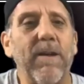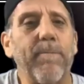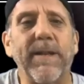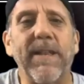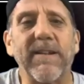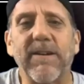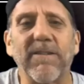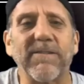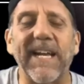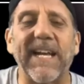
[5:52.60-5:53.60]
but Carl
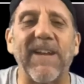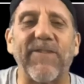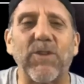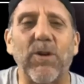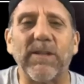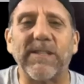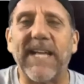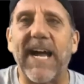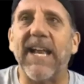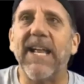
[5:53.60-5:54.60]
Sagan never told us
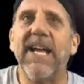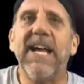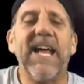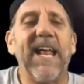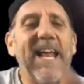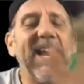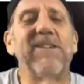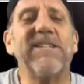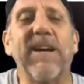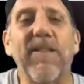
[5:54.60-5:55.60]
that.
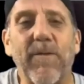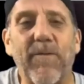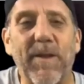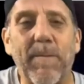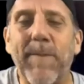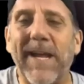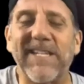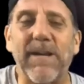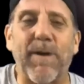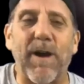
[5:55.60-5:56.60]
Here's the
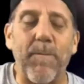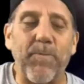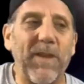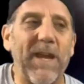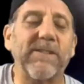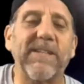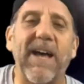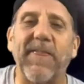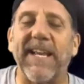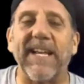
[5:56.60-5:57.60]
amazing part.
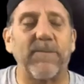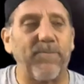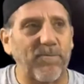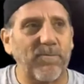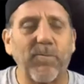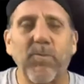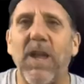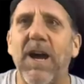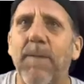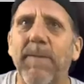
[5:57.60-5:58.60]
Aristophanes,
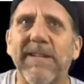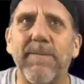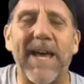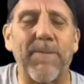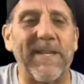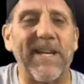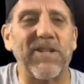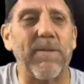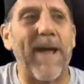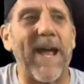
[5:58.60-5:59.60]
he's a
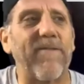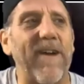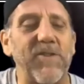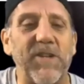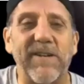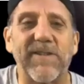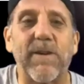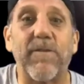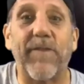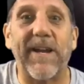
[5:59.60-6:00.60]
mathematician back 500 years
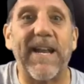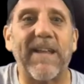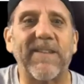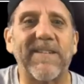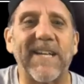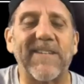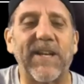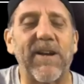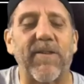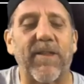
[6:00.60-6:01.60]
ago, figured out the size of
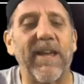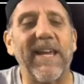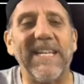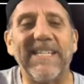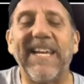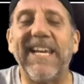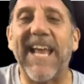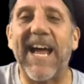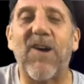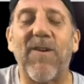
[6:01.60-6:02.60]
the Earth. Is he
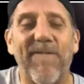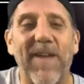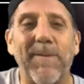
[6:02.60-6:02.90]
now a famous